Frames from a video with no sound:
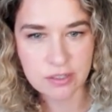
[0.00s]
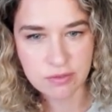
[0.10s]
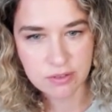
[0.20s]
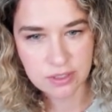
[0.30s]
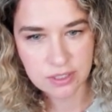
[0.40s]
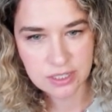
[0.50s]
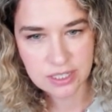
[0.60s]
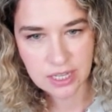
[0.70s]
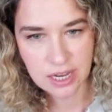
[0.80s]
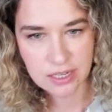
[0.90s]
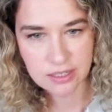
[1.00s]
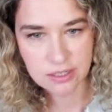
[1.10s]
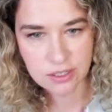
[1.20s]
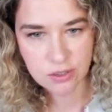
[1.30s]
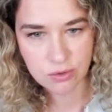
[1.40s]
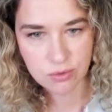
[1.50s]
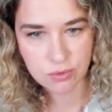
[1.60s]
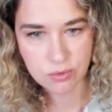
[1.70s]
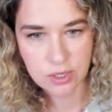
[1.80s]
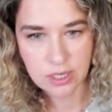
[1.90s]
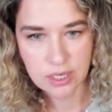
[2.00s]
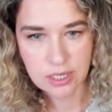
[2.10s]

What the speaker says: different styles, to